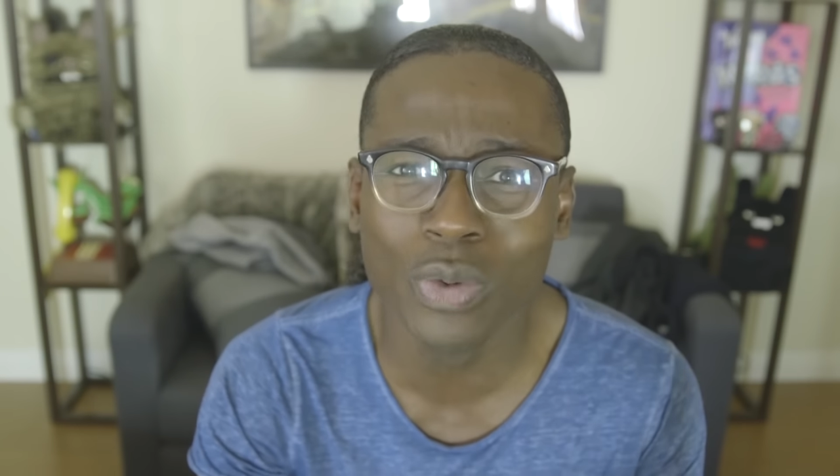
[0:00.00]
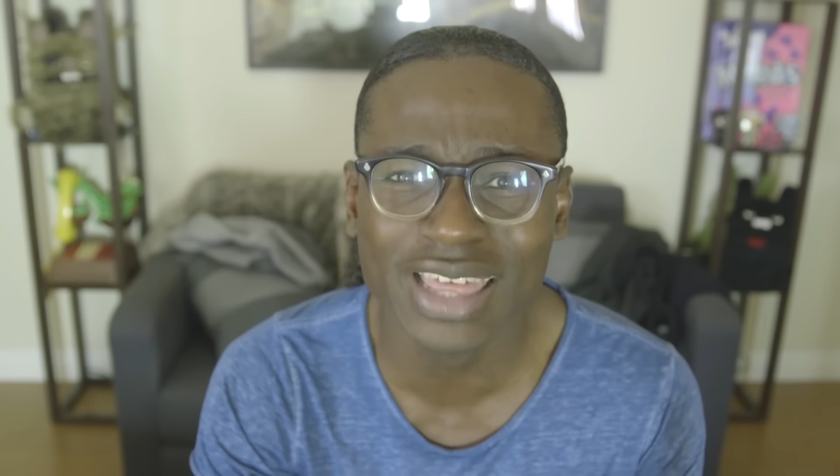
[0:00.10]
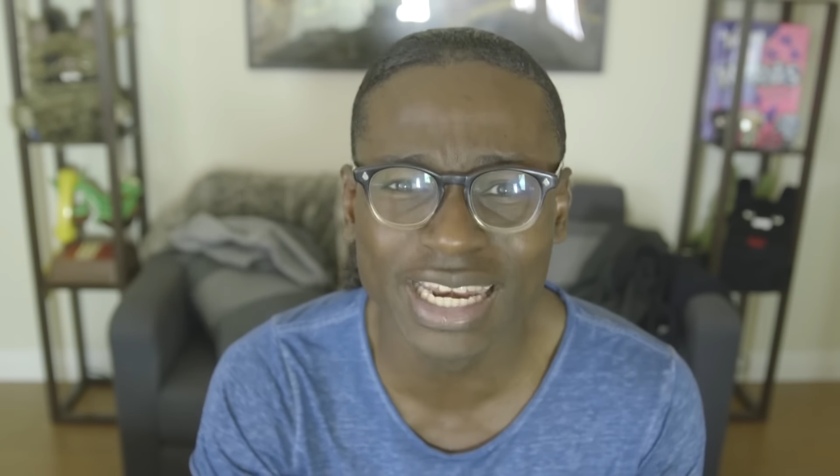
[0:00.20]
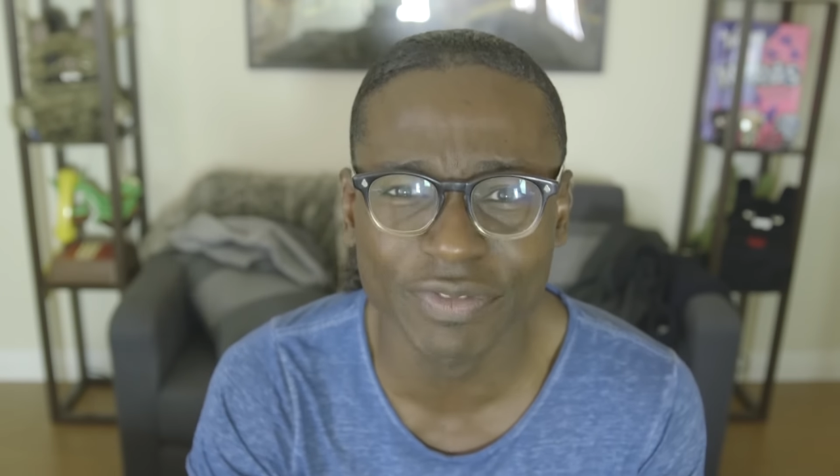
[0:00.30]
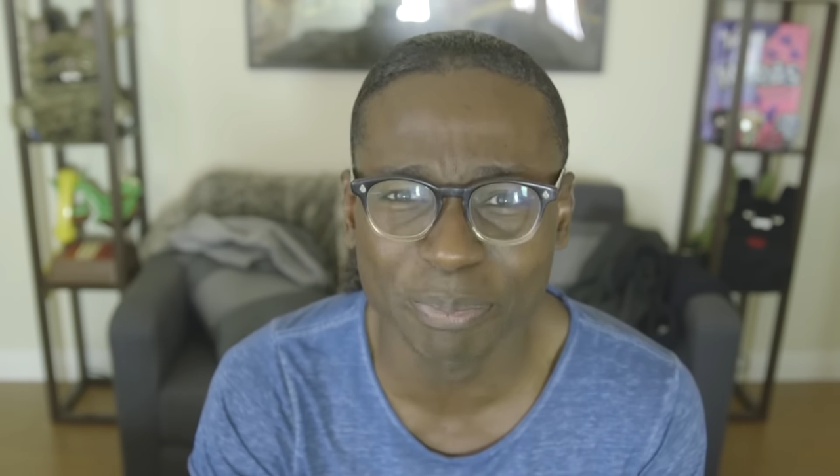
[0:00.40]
would
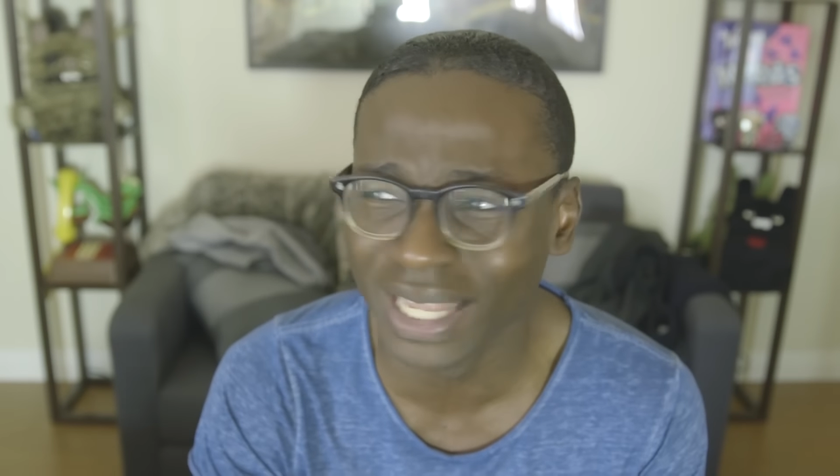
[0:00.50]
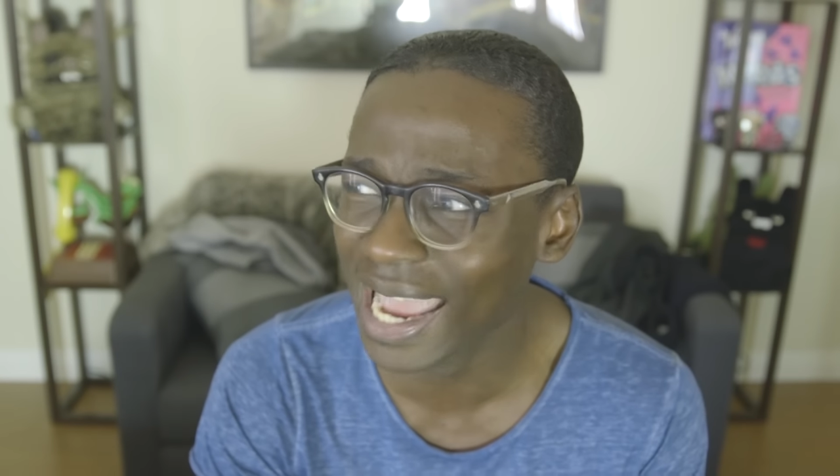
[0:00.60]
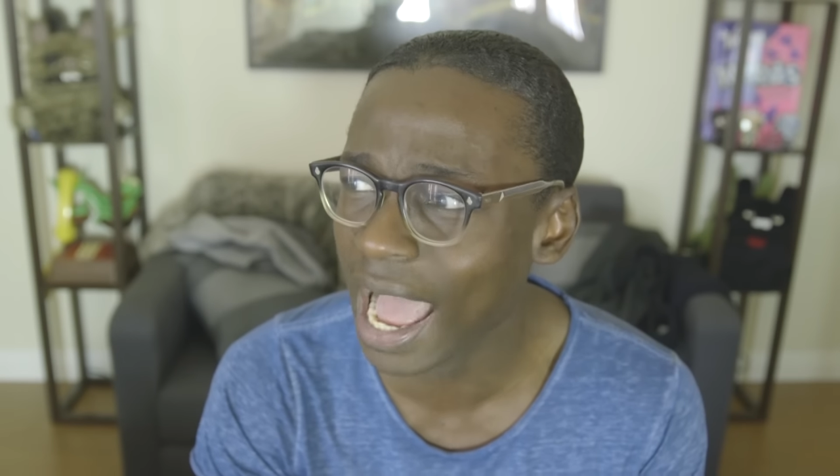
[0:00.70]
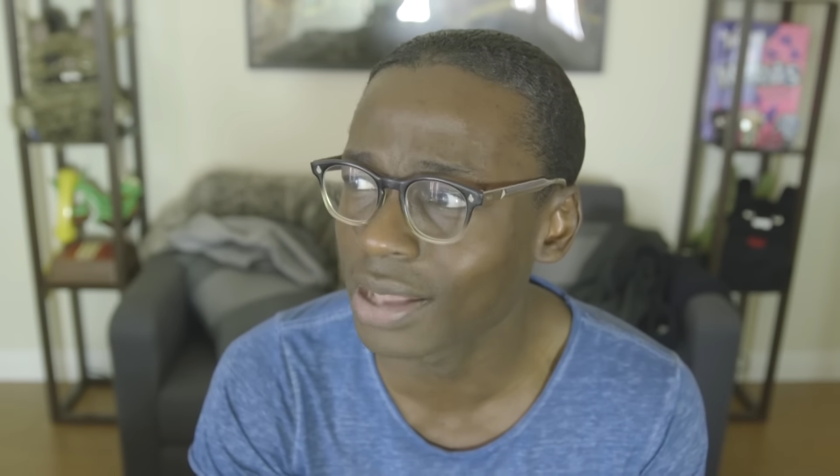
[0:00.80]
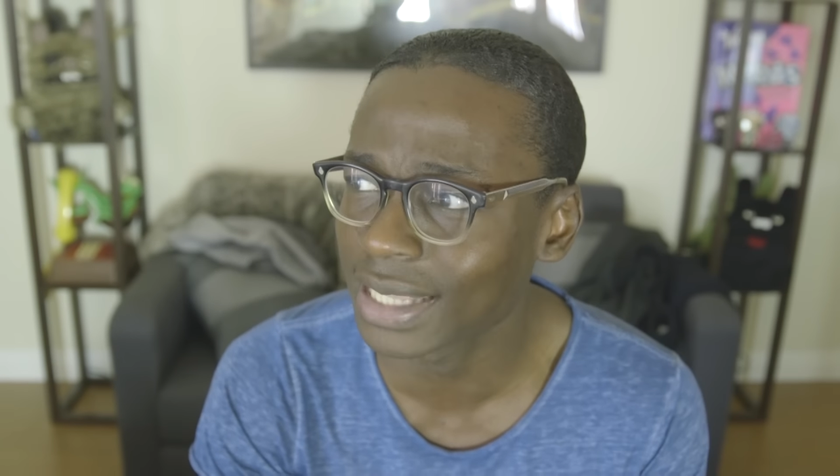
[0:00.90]
that even
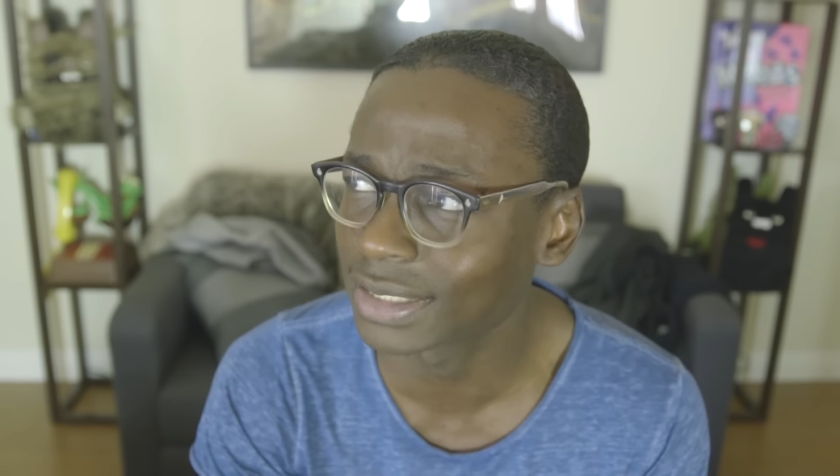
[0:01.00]
play out?